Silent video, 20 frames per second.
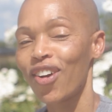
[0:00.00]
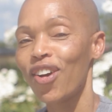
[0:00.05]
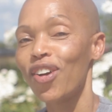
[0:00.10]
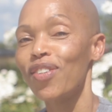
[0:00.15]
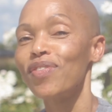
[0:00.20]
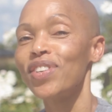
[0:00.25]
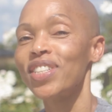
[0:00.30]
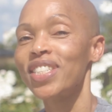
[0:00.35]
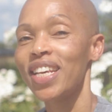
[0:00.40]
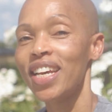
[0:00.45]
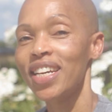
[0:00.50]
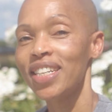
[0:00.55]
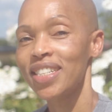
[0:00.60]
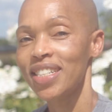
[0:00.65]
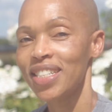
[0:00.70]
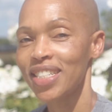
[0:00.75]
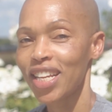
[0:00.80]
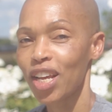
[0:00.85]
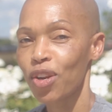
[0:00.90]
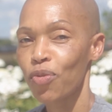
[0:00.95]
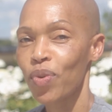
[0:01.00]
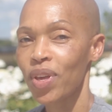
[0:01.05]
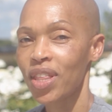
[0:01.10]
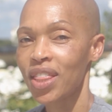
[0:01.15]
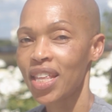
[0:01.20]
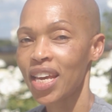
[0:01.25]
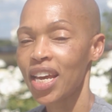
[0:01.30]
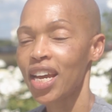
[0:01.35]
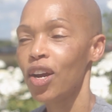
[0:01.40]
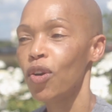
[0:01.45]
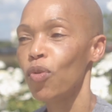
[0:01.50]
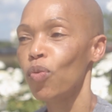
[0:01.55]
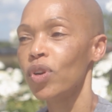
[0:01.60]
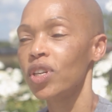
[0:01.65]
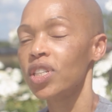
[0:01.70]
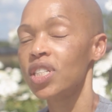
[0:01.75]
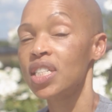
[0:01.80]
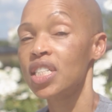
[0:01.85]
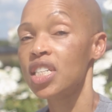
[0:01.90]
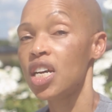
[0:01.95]
conversations that we think
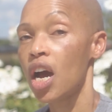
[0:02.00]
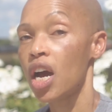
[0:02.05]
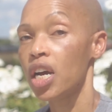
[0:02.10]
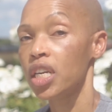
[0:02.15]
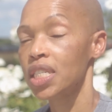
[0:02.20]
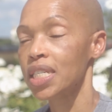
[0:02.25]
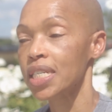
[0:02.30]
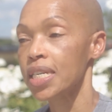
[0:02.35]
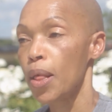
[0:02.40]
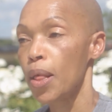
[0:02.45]
will start